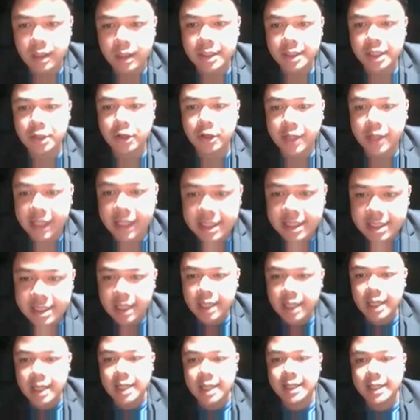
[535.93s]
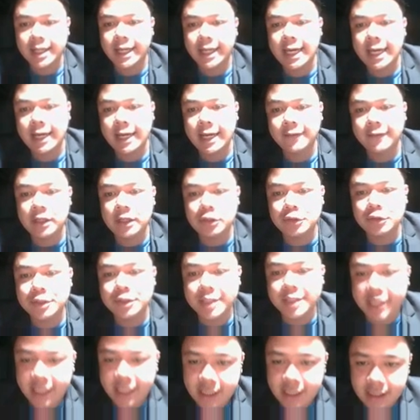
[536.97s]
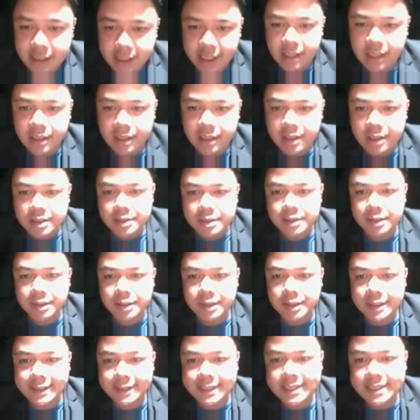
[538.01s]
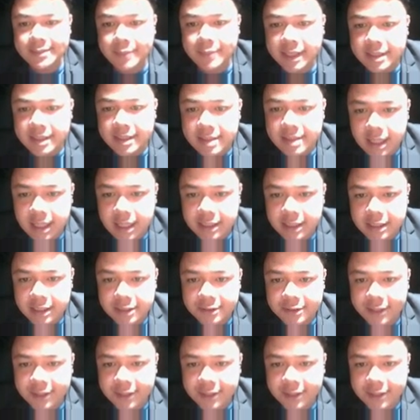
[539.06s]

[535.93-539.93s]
the knowledge they have into skill. Okay, so this means the